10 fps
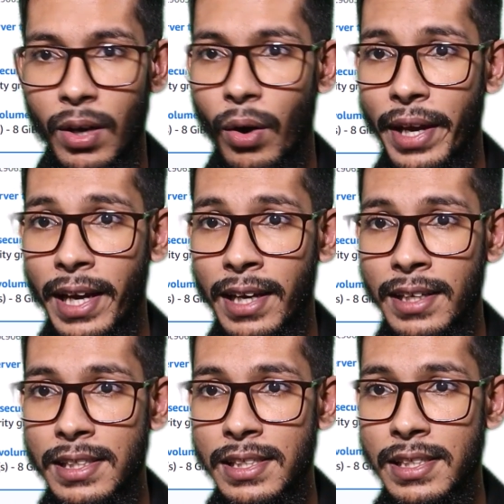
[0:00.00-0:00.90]
Okay,
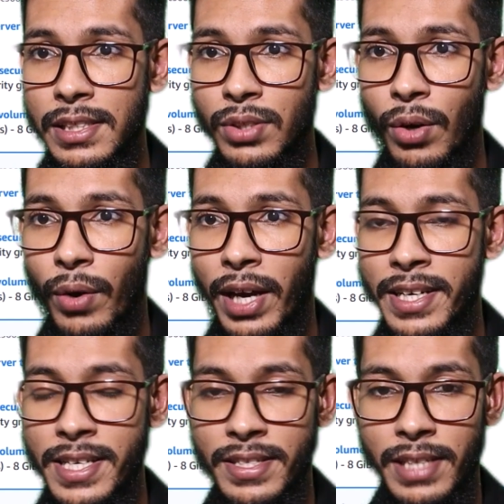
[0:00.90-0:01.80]
so where
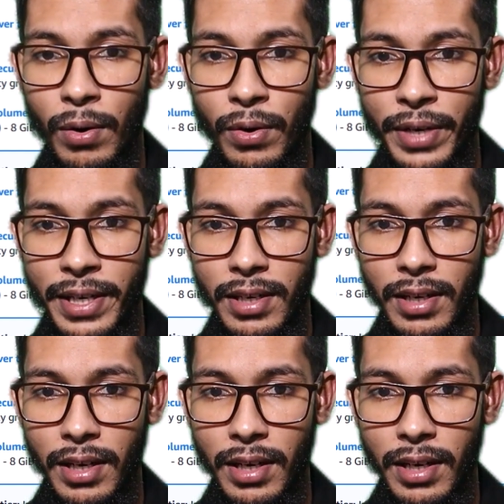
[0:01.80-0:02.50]
it is downloaded?